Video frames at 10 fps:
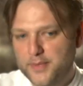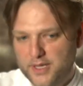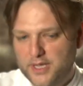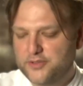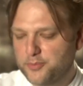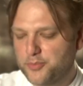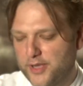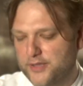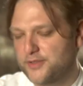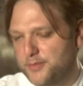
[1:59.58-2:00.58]
It's
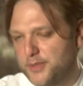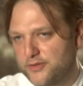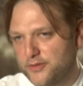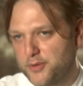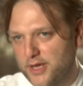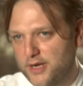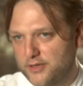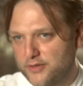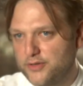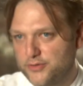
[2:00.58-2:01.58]
impressive because the product
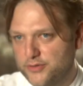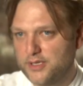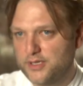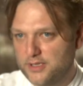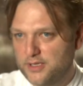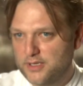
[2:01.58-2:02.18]
is usually